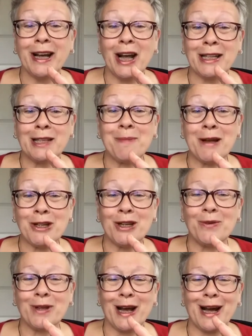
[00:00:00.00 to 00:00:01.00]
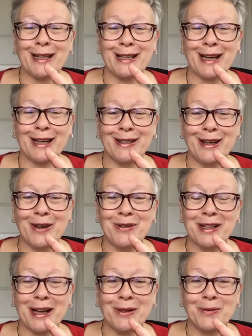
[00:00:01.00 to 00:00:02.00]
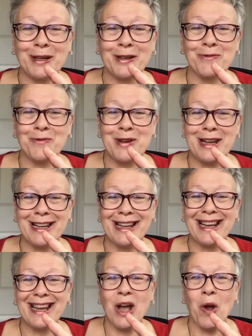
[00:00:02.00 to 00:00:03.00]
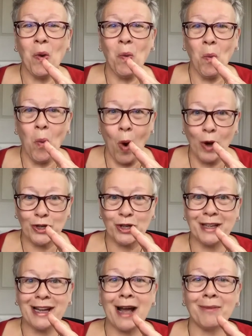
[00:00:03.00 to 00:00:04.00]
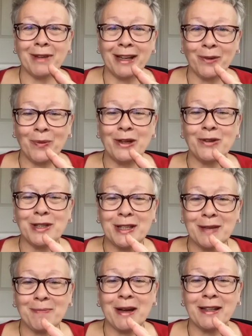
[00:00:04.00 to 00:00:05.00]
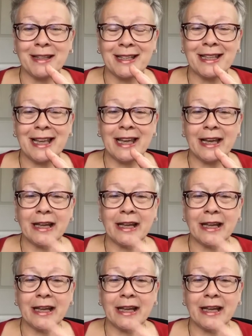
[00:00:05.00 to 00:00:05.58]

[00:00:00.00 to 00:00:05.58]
And especially with high tide and low tide, we can really watch it happening when you sit by the sea,